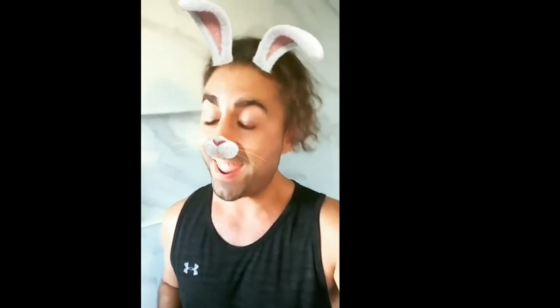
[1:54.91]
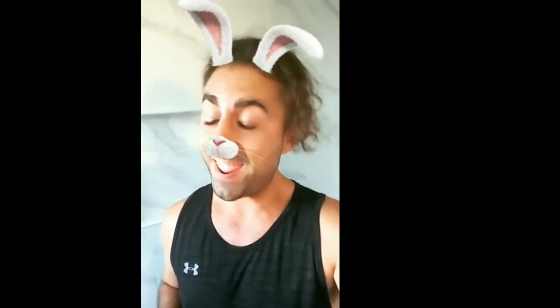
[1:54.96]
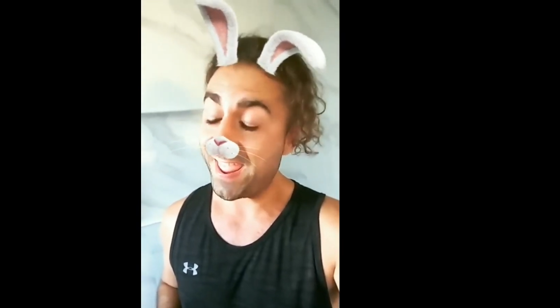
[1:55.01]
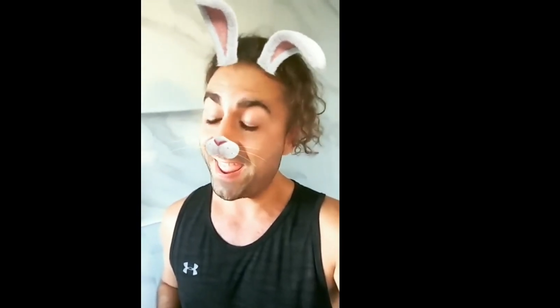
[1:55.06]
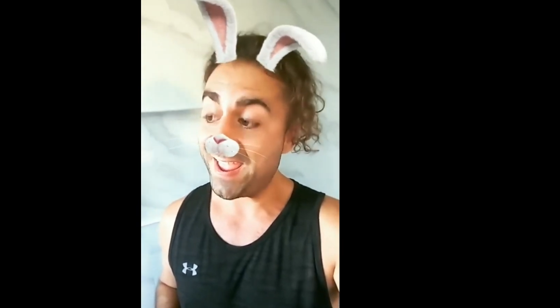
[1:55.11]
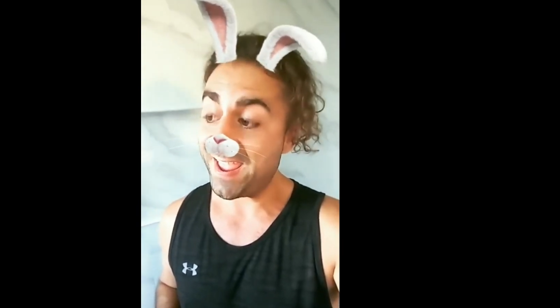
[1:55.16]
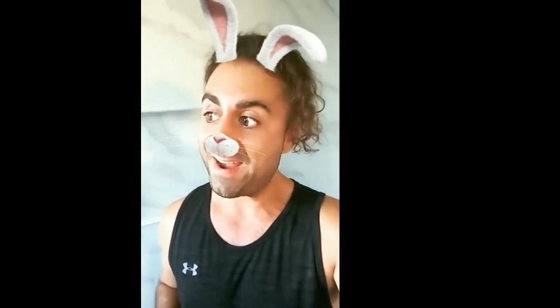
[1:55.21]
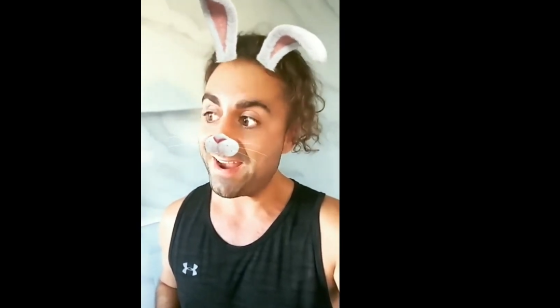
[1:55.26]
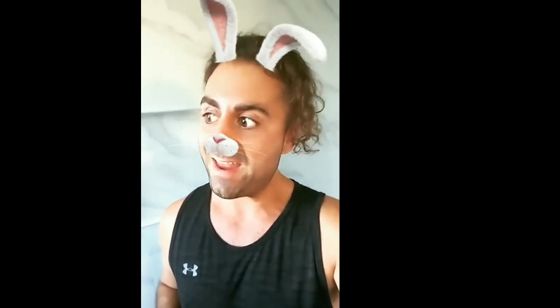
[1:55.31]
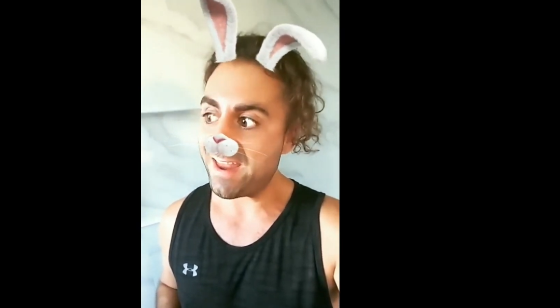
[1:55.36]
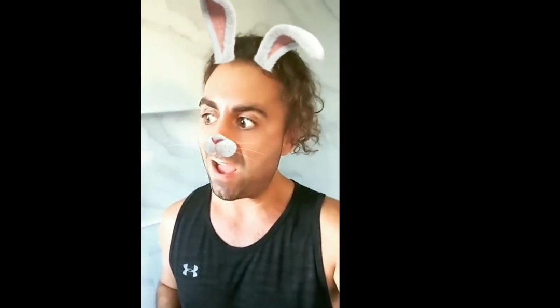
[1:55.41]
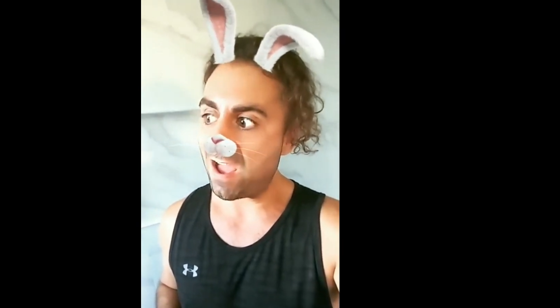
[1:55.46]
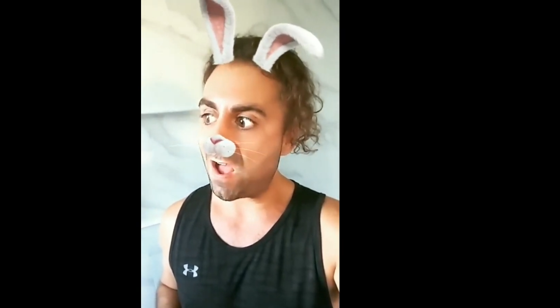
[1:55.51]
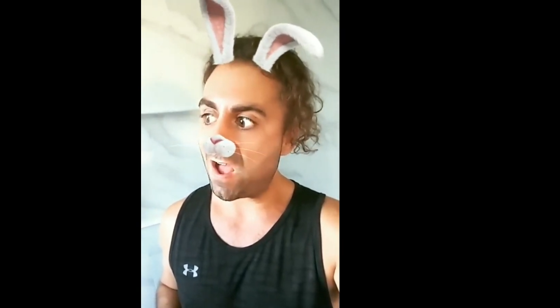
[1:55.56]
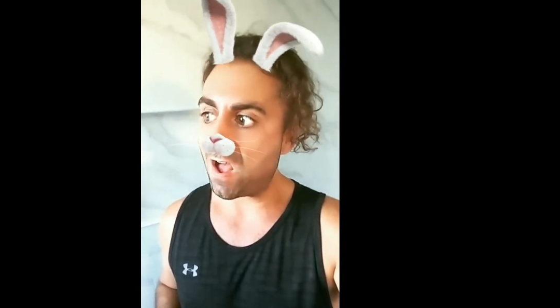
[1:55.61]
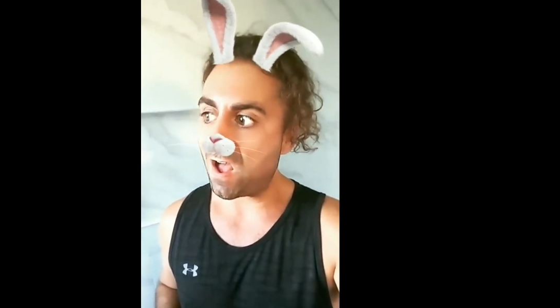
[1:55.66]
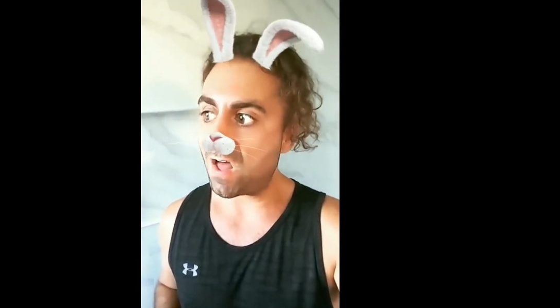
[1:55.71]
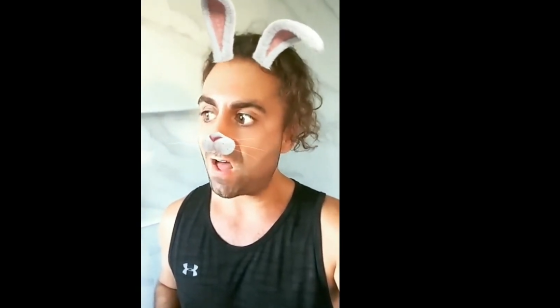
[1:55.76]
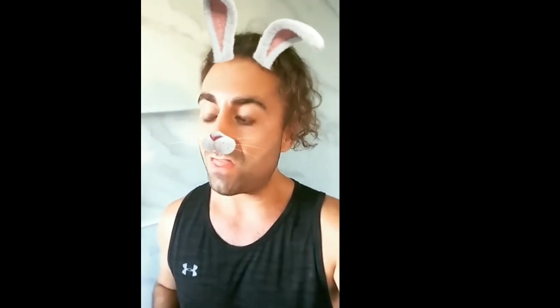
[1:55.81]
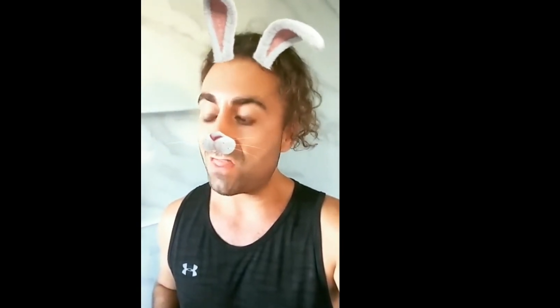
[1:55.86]
and
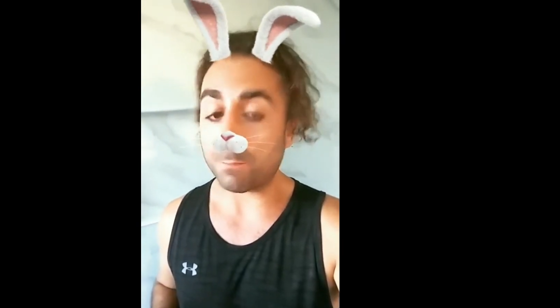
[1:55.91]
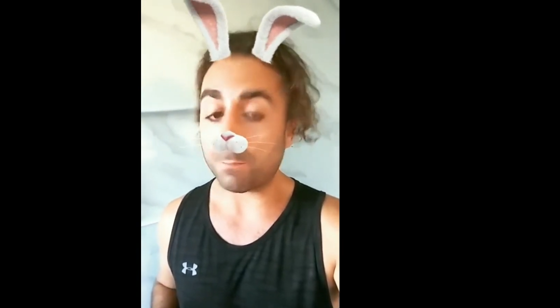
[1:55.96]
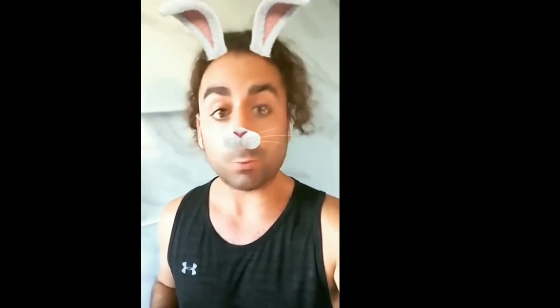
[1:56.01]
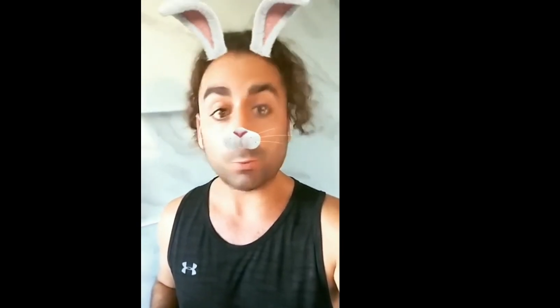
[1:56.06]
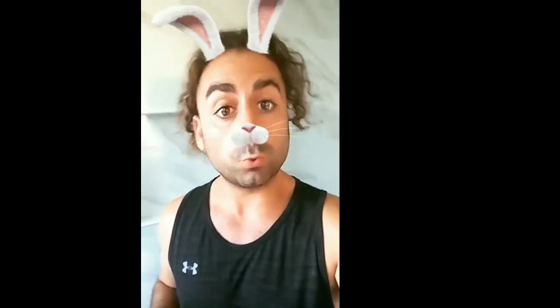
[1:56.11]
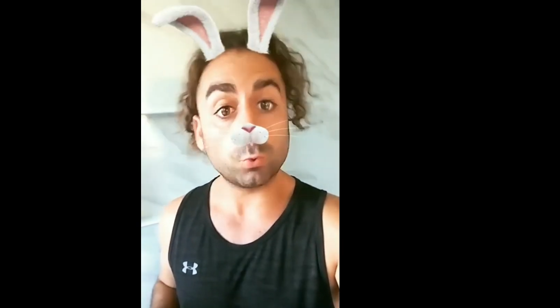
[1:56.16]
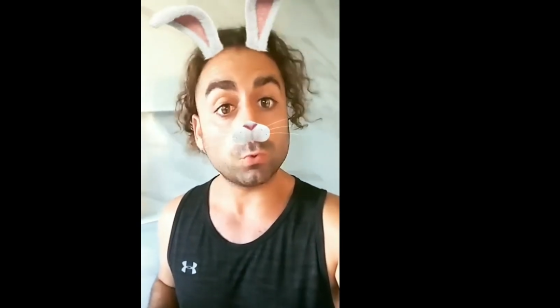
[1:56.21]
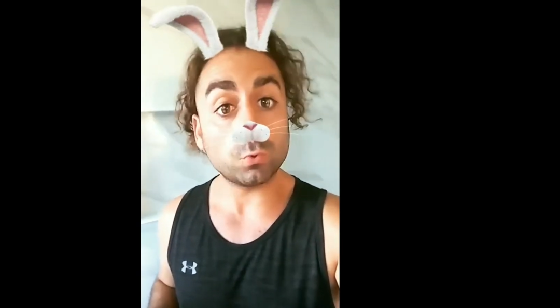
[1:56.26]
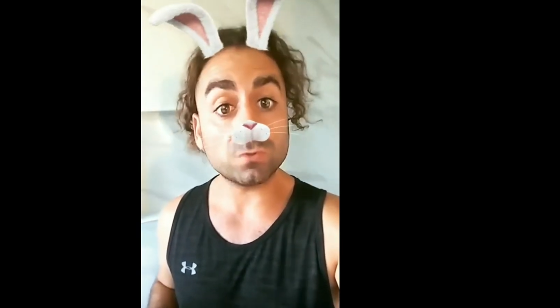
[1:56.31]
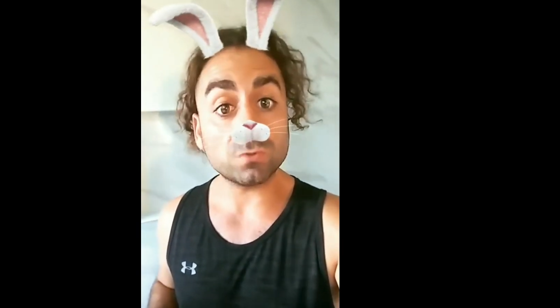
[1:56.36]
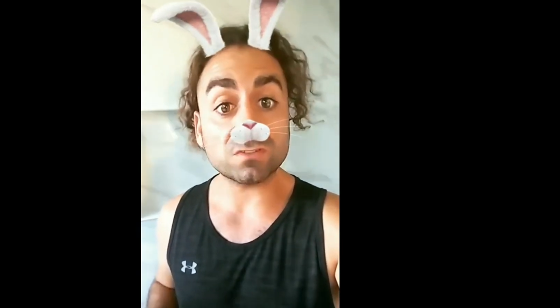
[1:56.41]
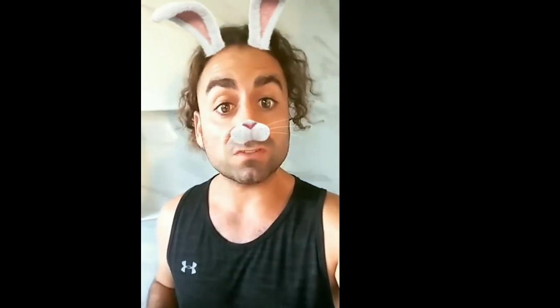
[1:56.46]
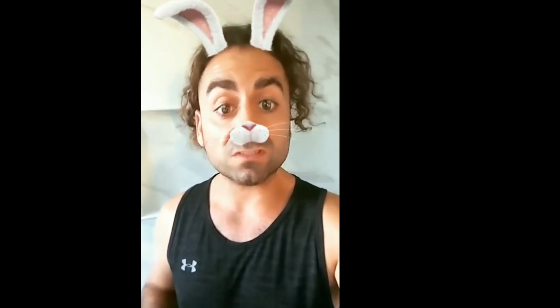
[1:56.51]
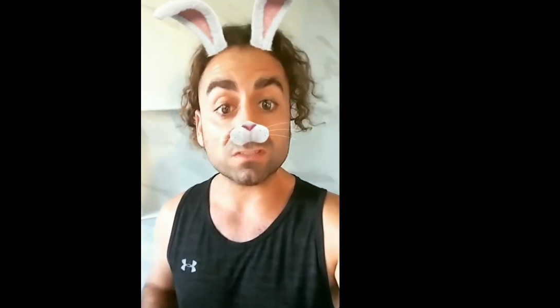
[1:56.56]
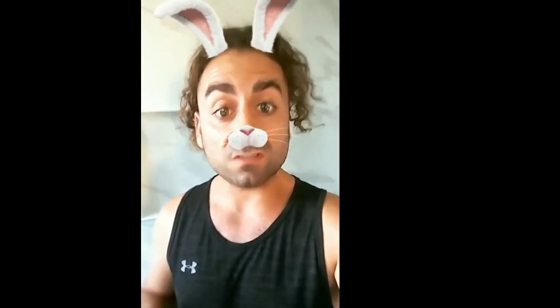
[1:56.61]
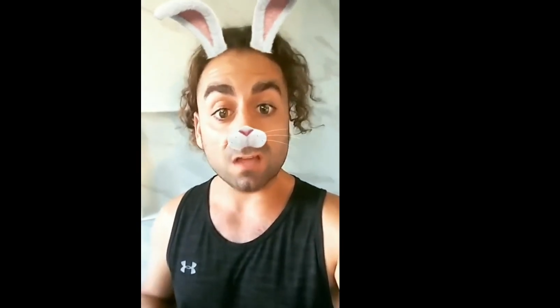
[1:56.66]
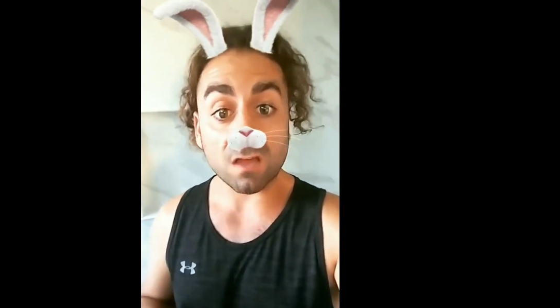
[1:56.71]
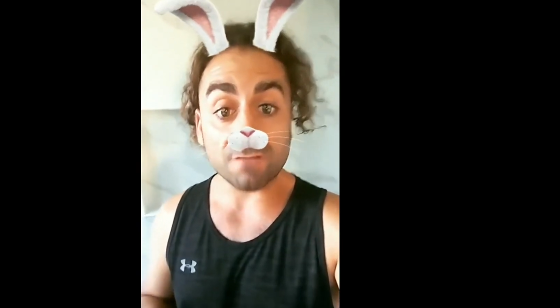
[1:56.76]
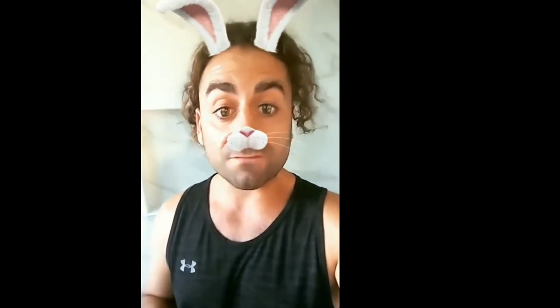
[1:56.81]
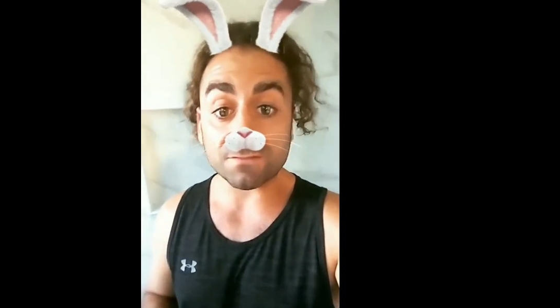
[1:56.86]
the pool
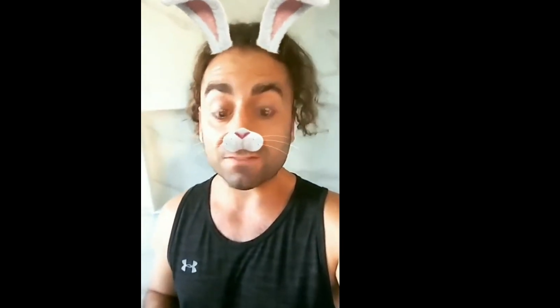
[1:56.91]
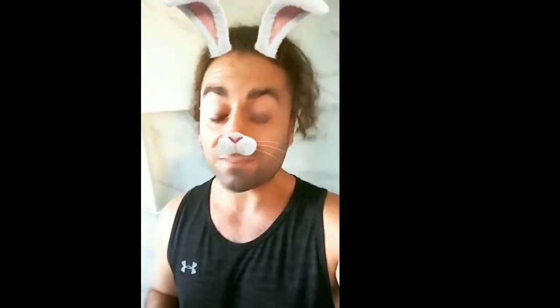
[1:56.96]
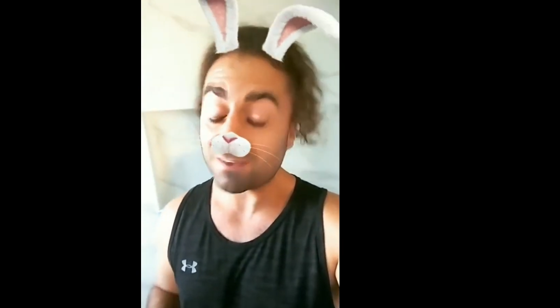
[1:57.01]
stuff